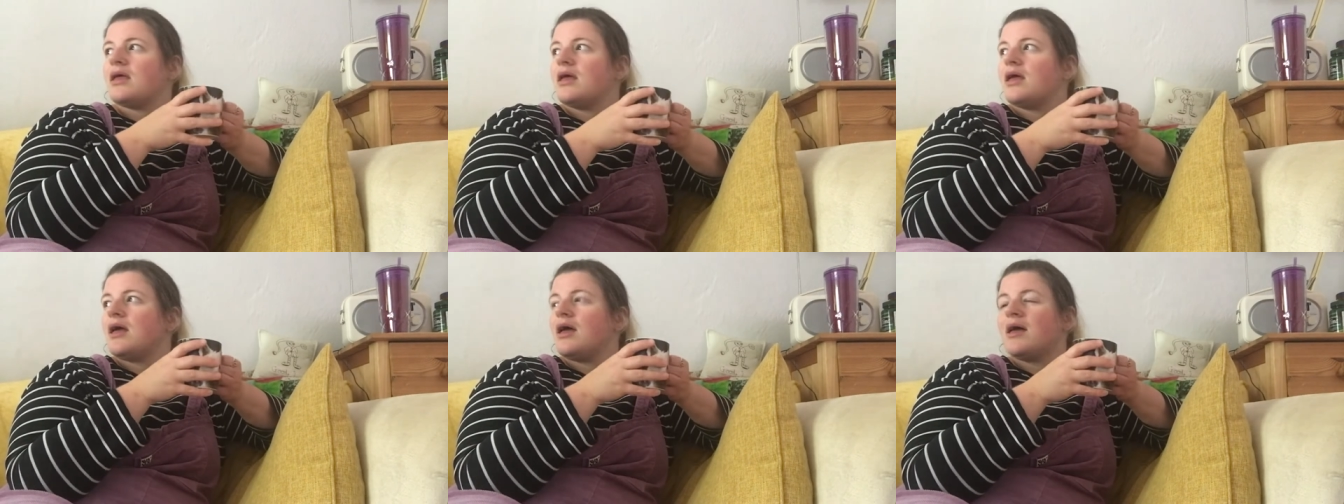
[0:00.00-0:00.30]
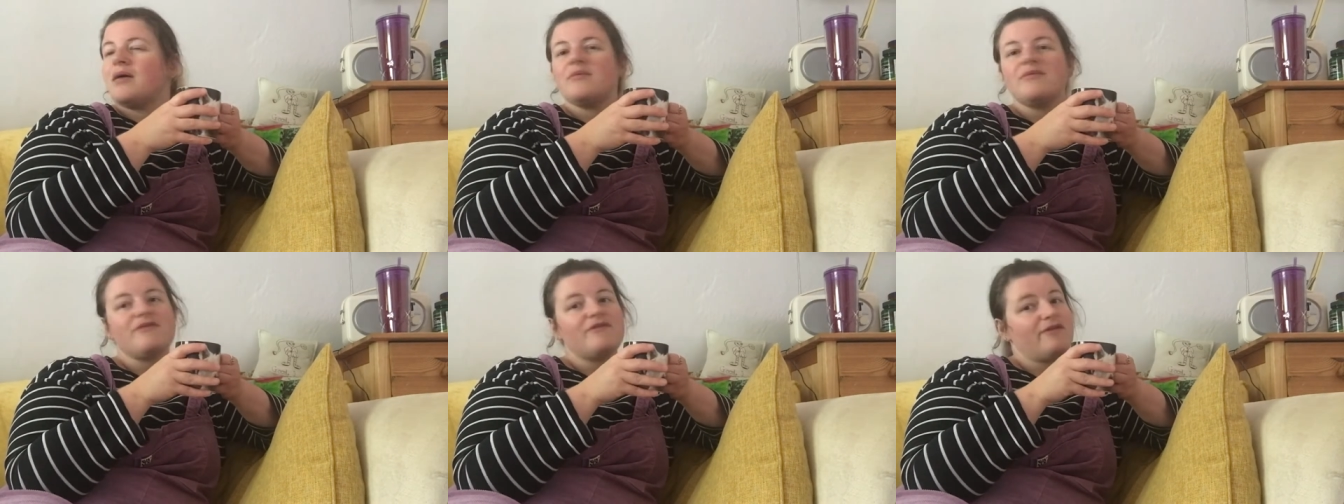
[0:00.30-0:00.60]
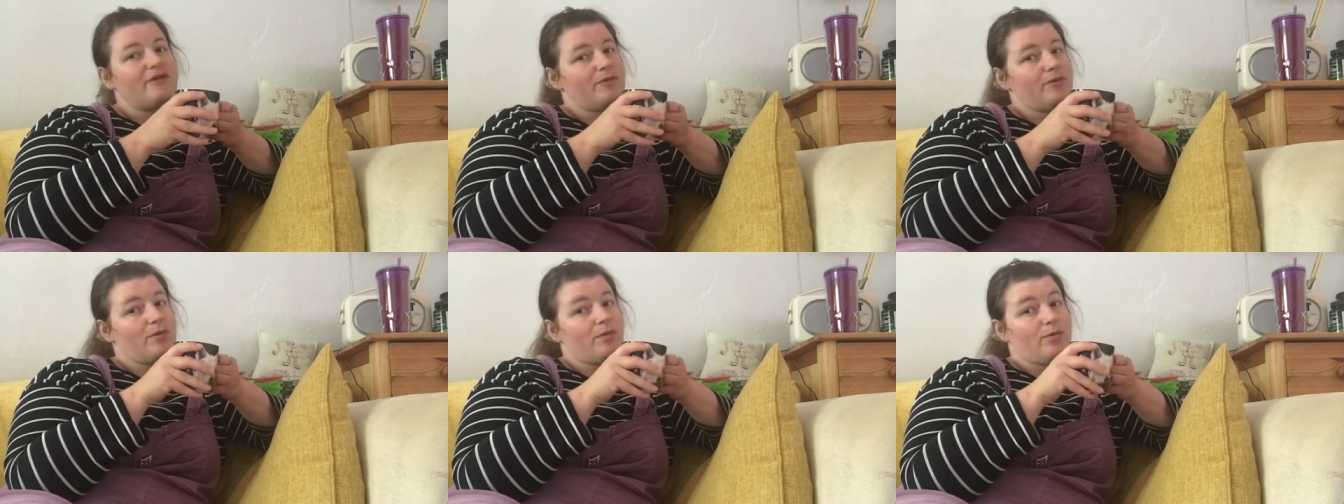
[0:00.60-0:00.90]
Um,
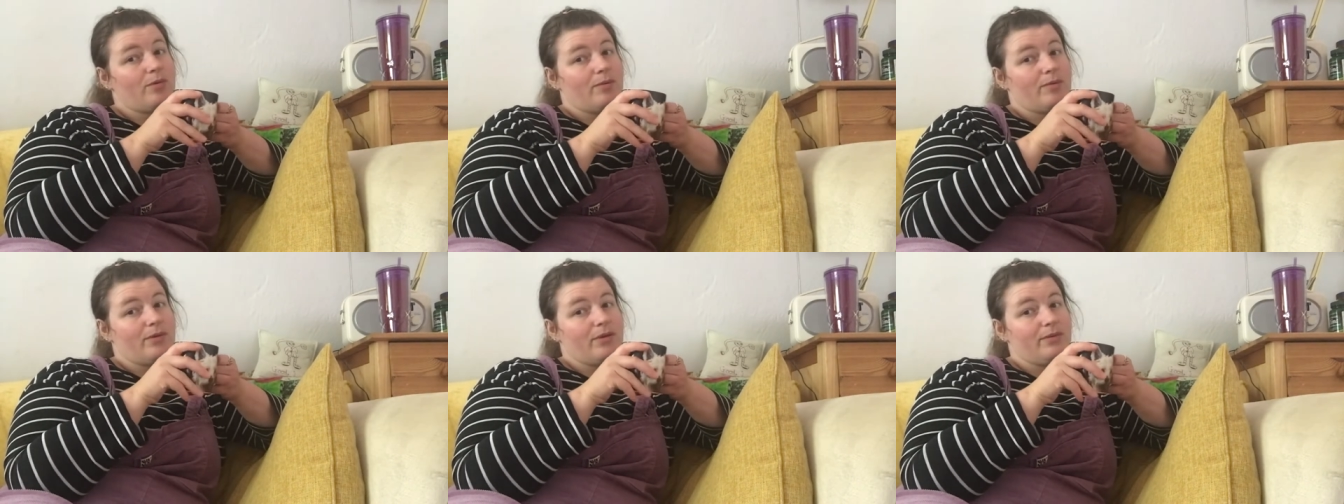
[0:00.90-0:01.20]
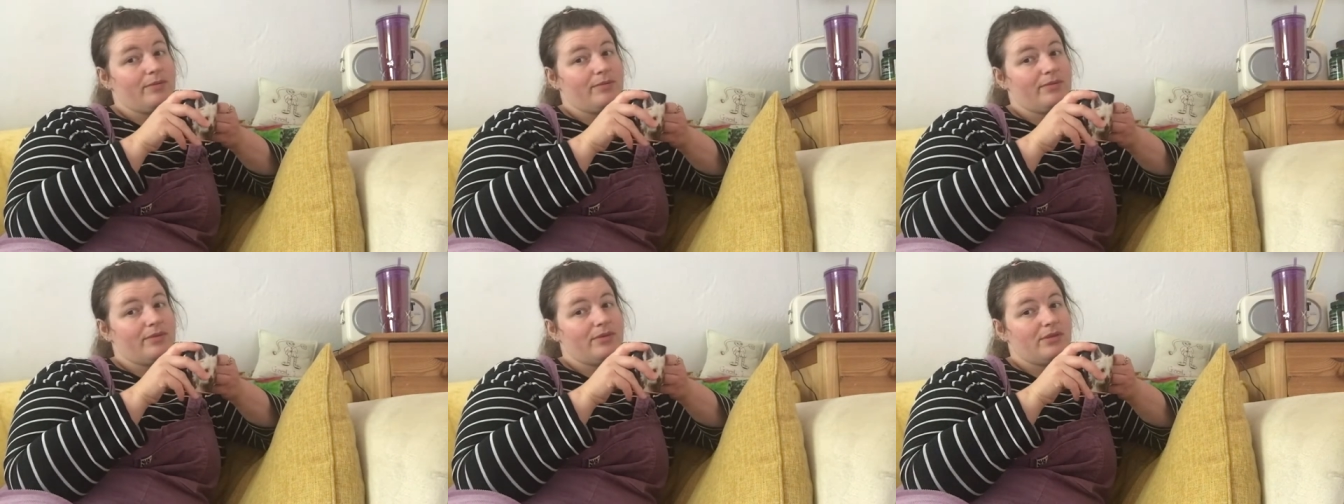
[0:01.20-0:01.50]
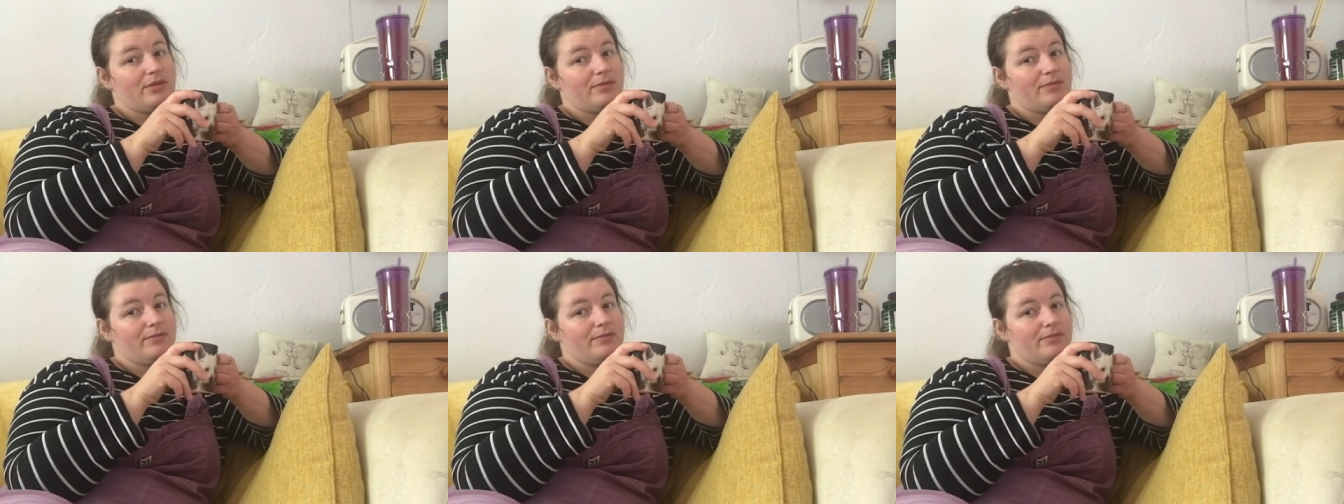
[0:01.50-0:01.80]
first world problems.
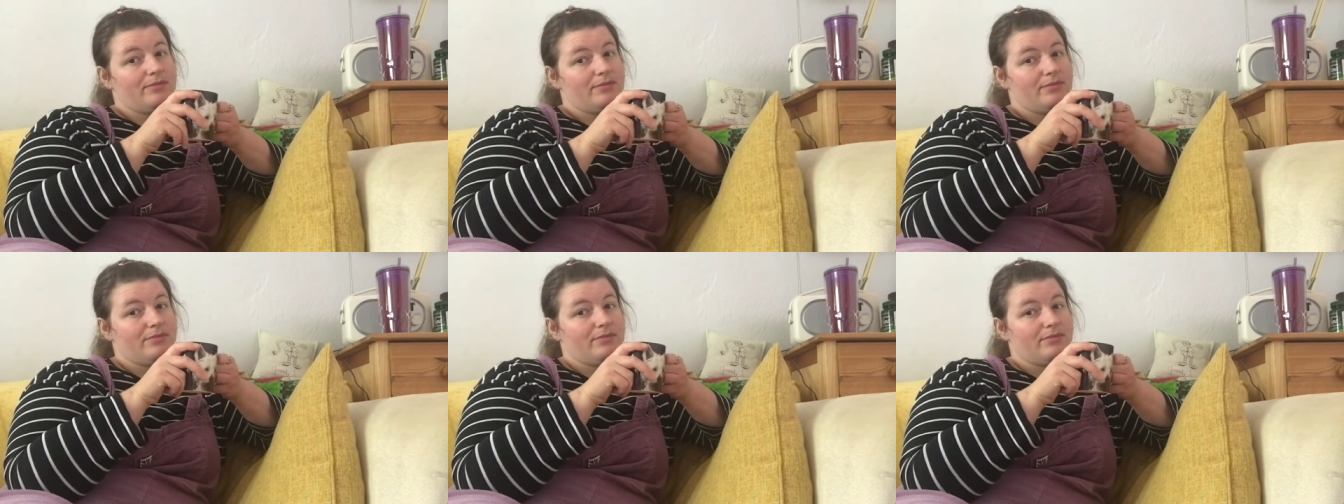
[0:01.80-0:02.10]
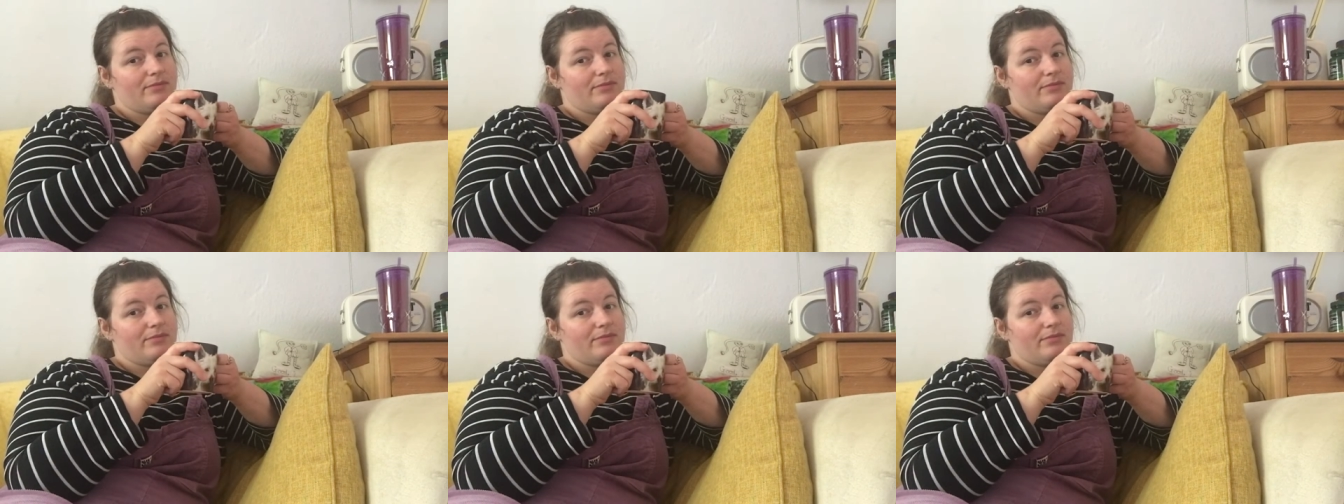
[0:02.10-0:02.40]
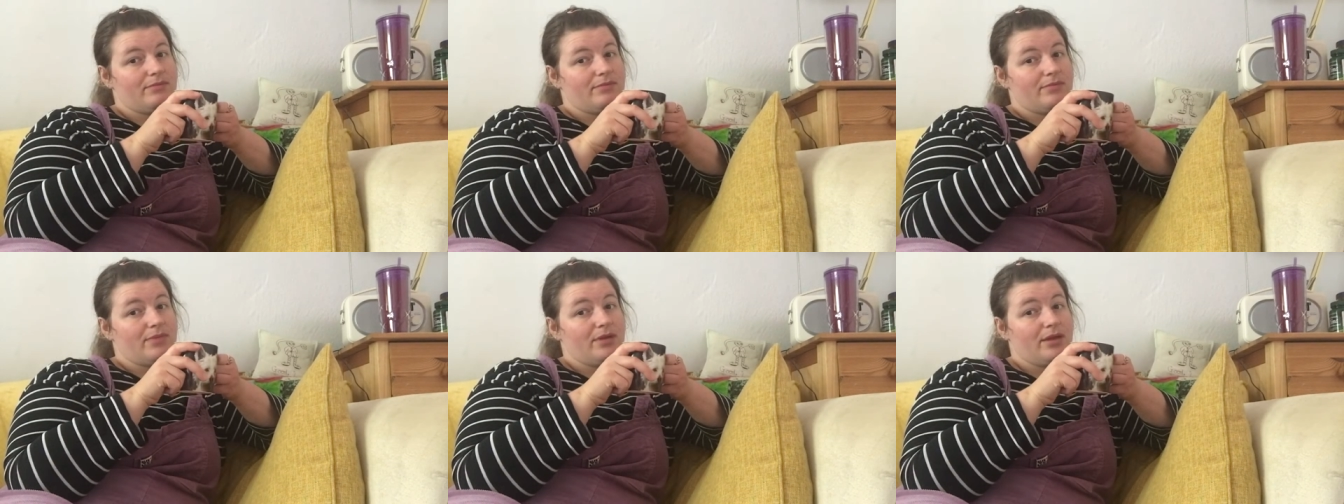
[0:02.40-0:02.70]

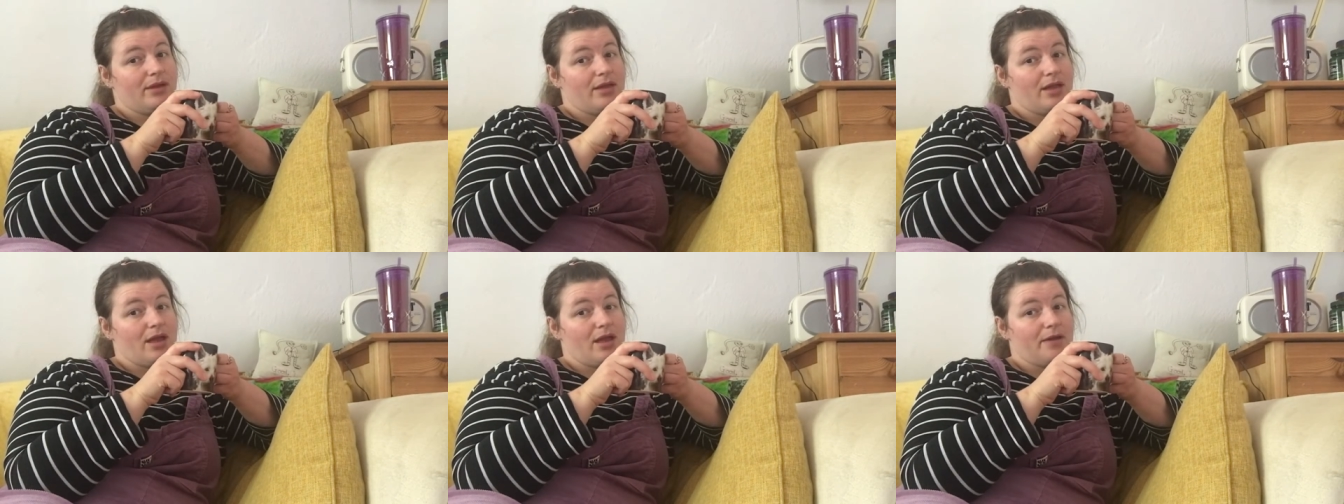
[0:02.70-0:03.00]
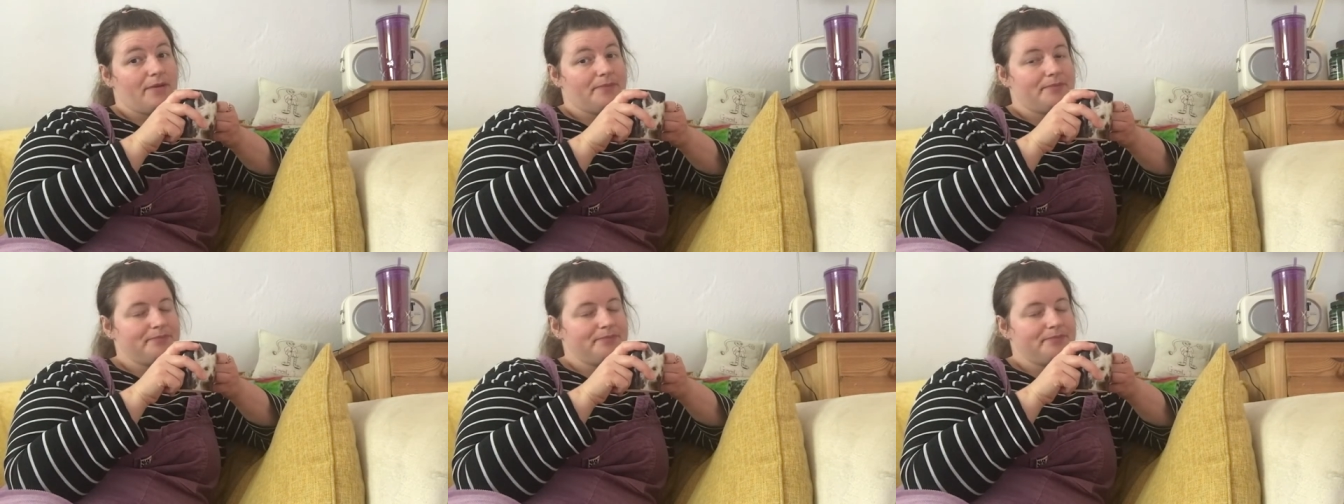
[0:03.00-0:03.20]
I know.